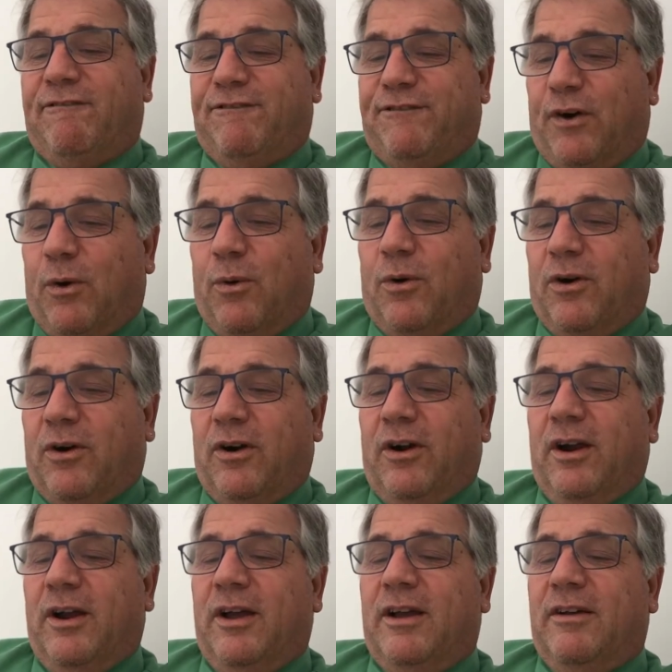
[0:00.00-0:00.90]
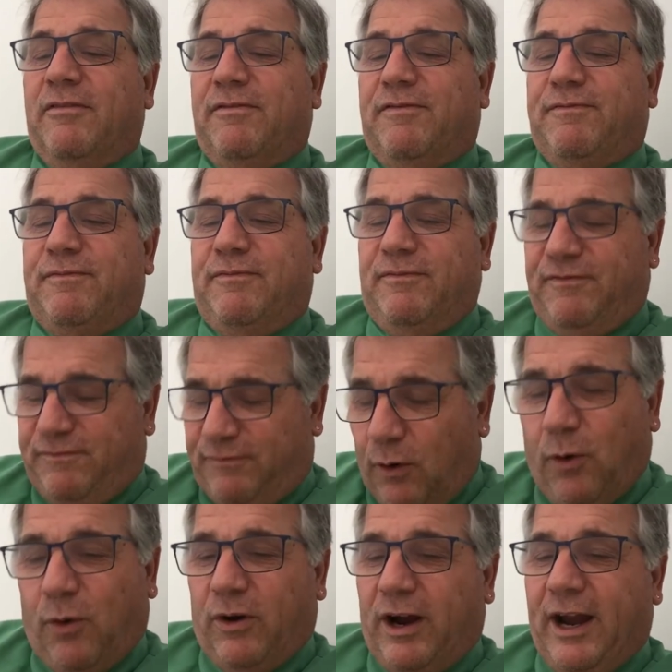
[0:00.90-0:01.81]
4.
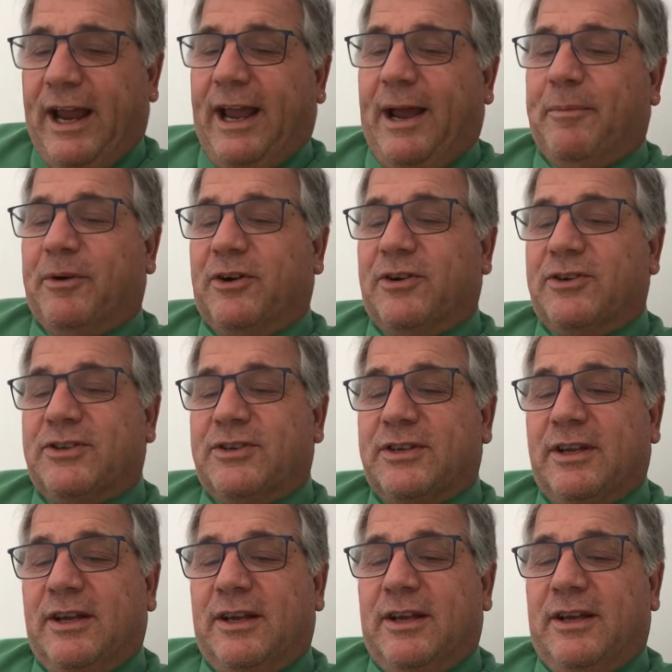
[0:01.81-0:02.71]
4 hammers.